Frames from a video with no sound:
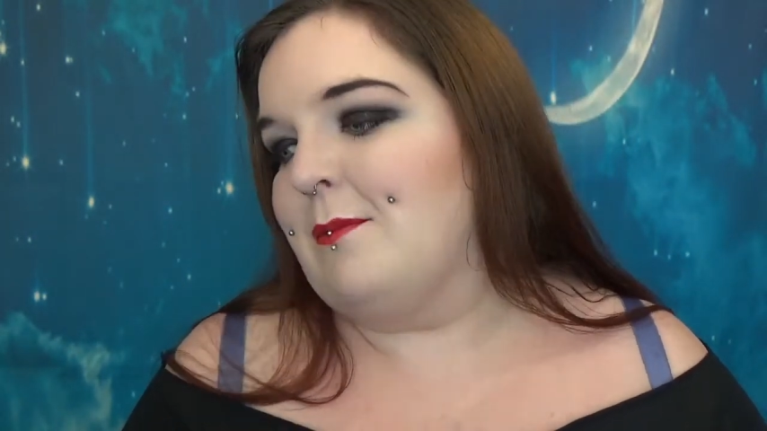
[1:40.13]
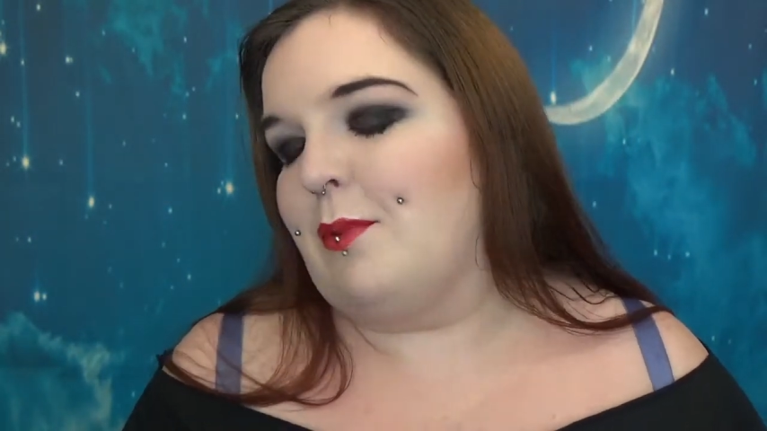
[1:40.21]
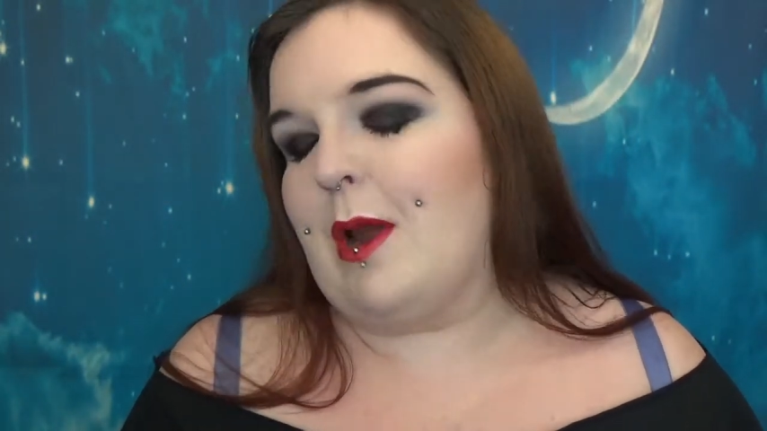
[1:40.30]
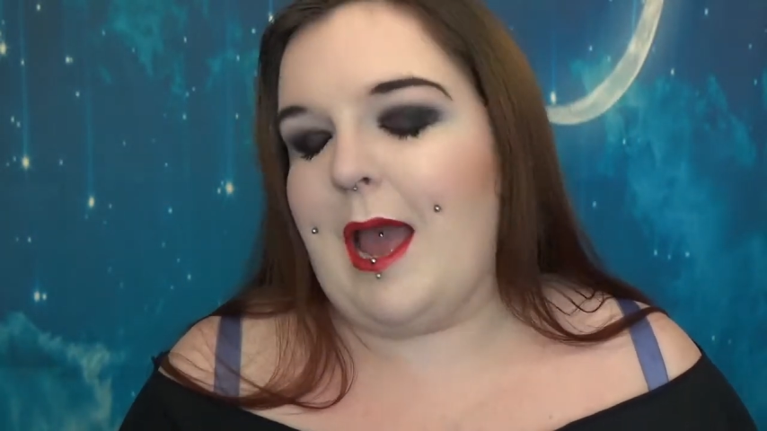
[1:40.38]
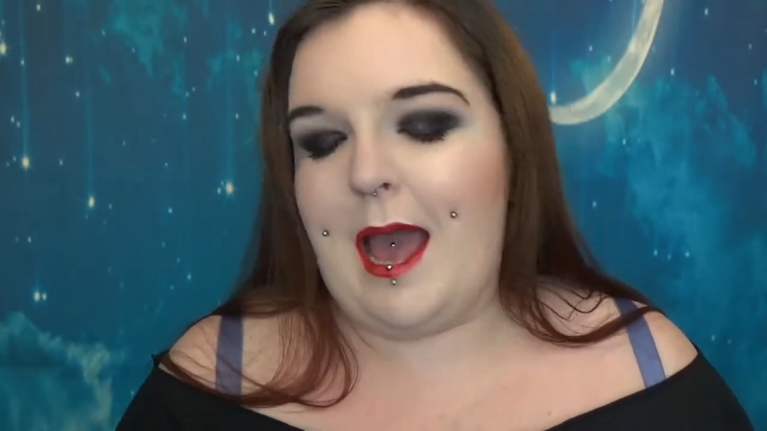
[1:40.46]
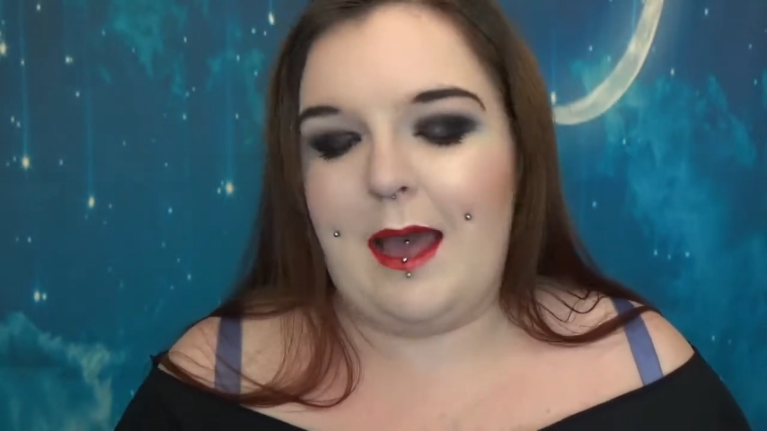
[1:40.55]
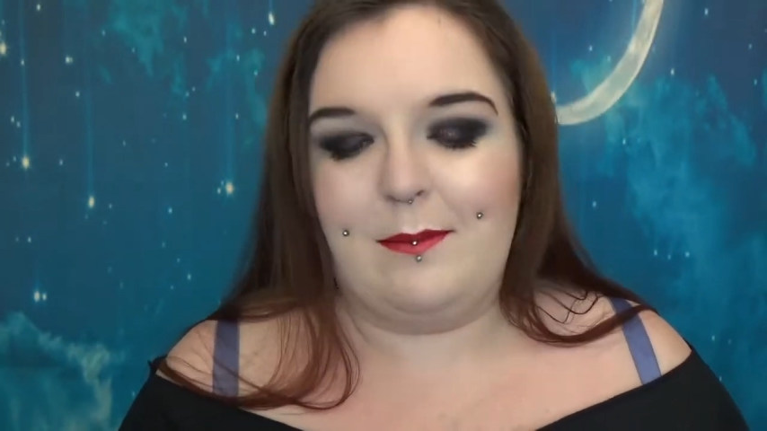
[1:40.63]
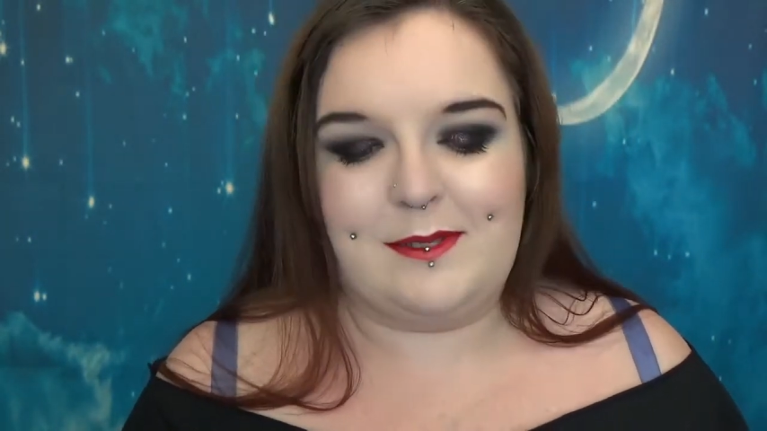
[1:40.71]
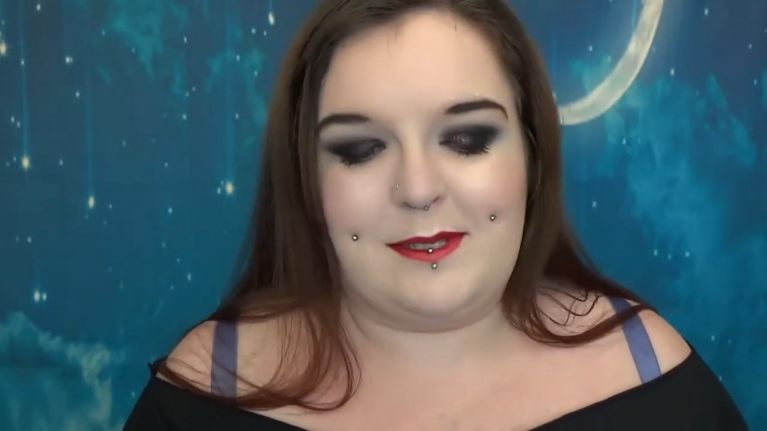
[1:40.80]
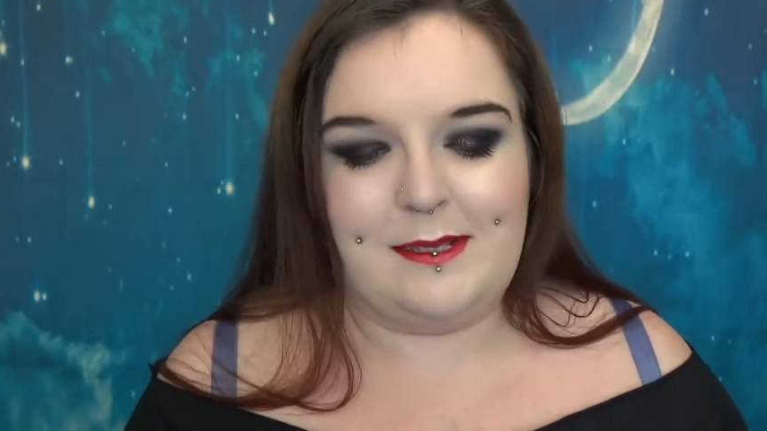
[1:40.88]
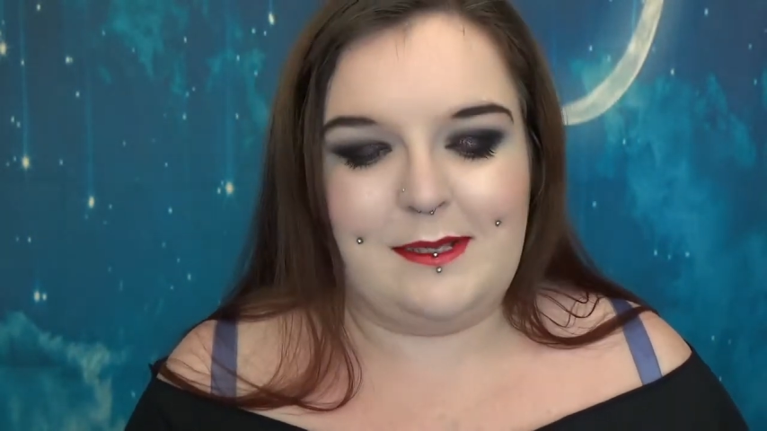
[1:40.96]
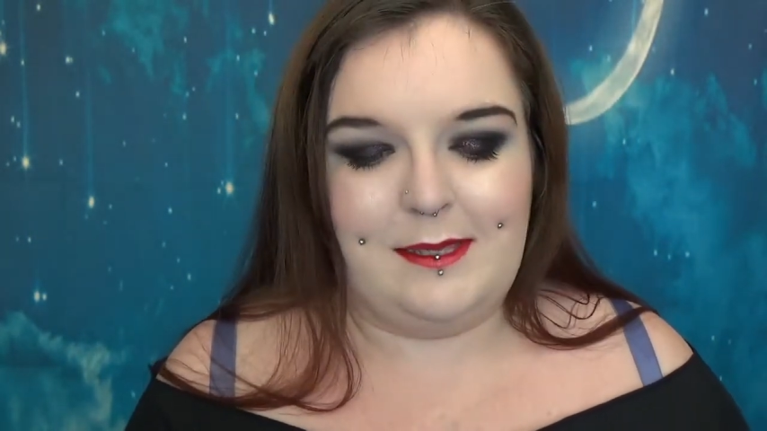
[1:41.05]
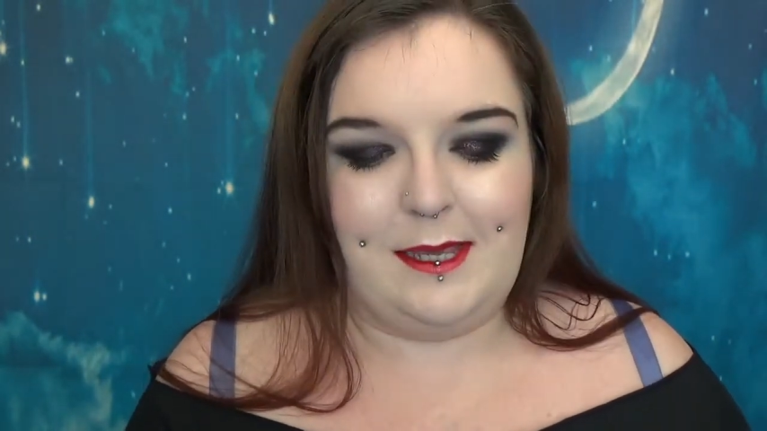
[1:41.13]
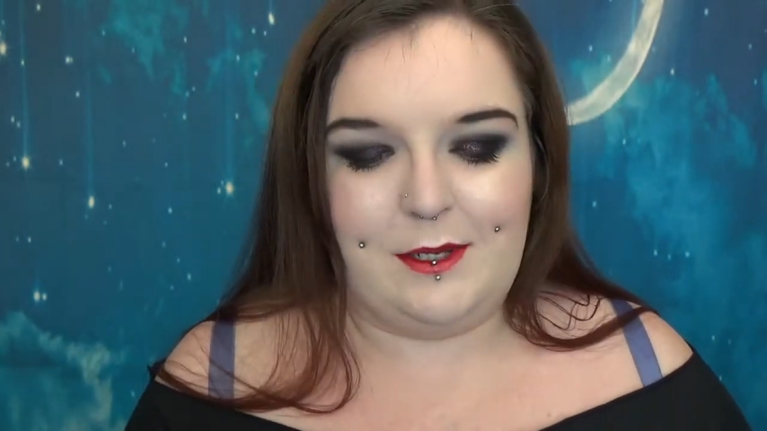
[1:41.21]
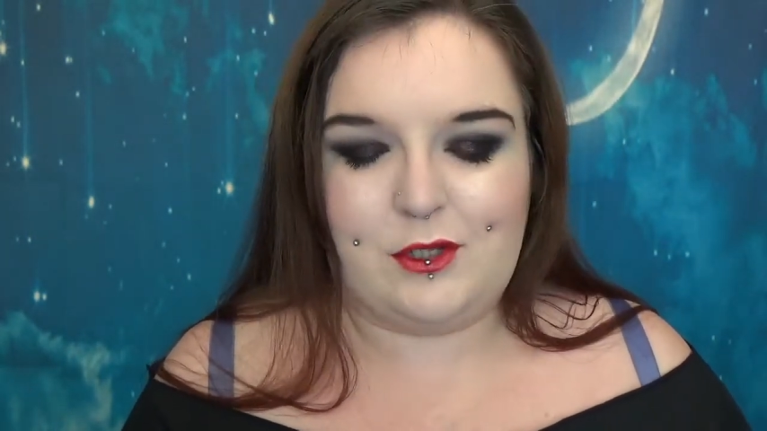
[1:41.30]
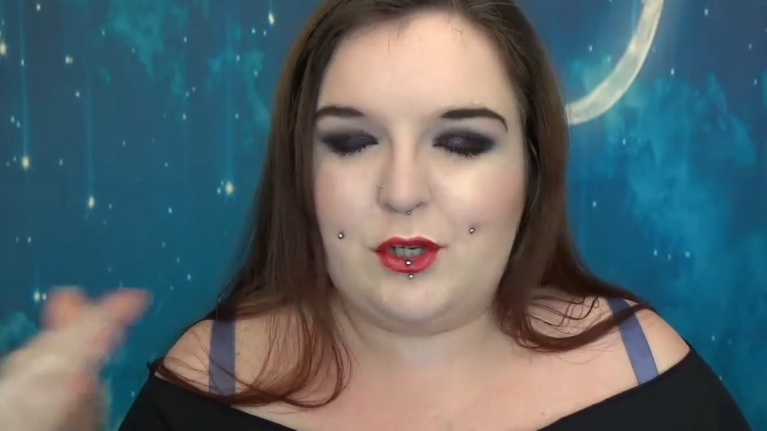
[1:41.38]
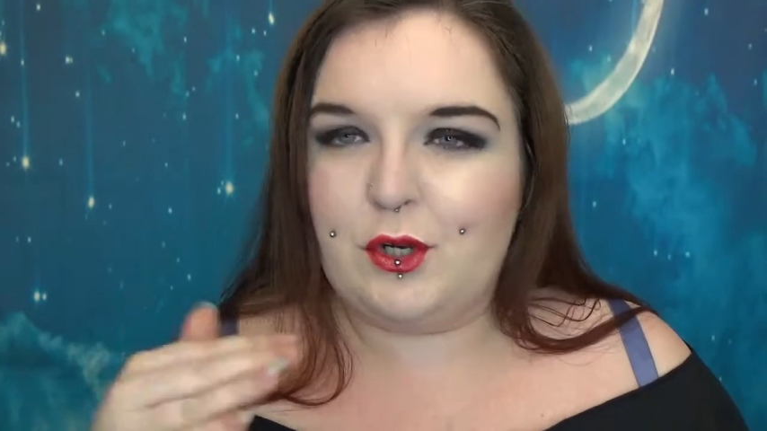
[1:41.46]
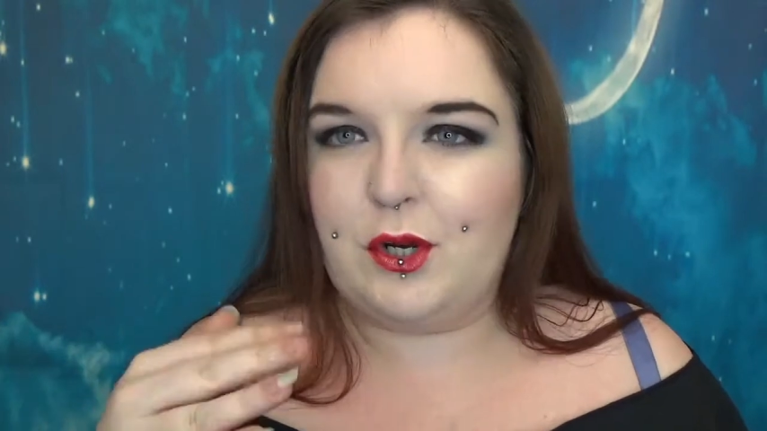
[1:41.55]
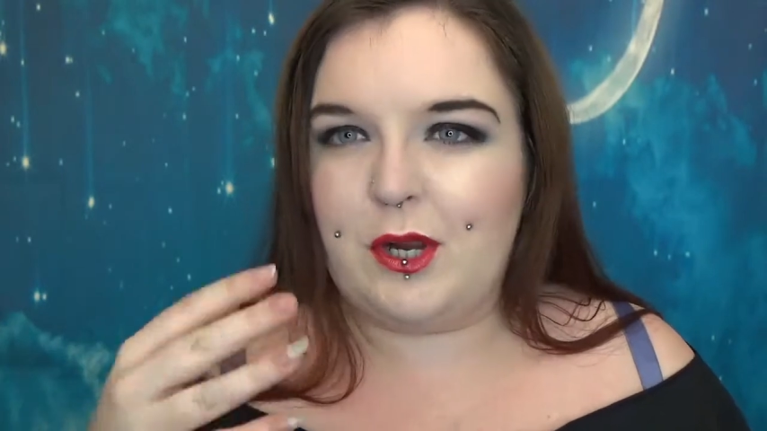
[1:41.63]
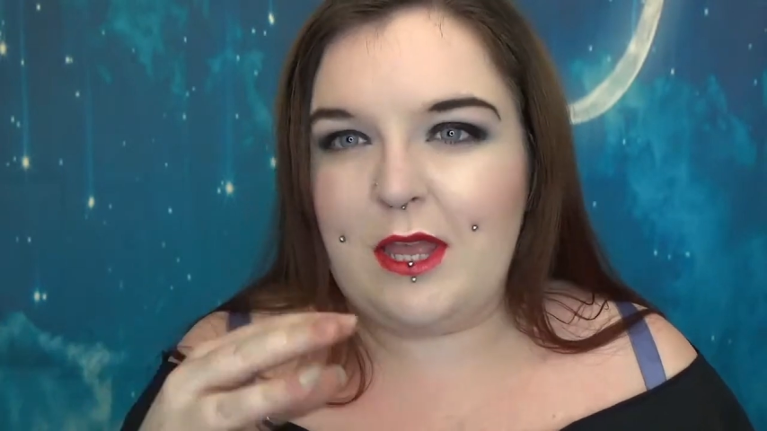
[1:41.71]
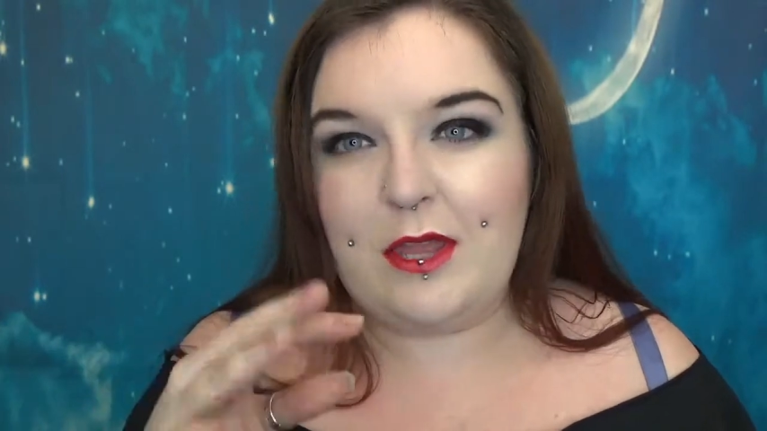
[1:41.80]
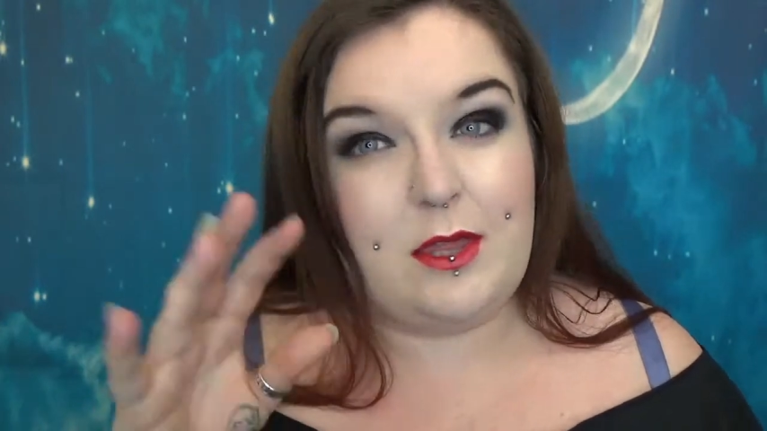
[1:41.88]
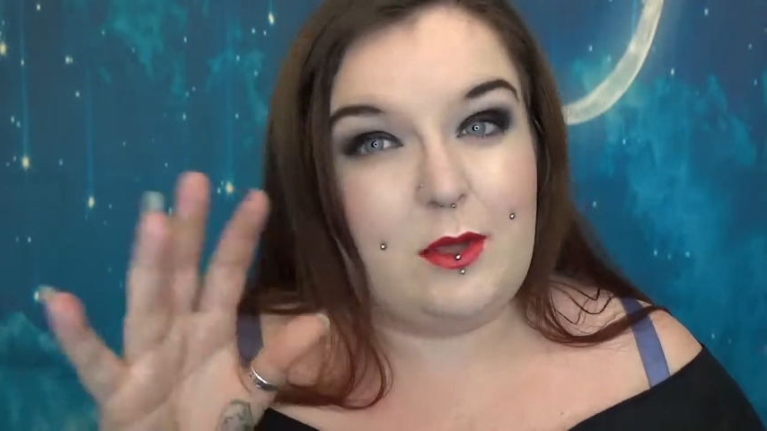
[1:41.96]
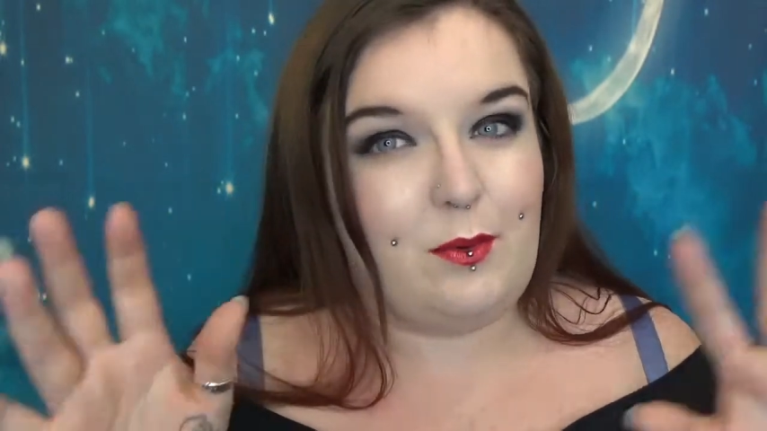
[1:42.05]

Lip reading: Perhaps like sugar in the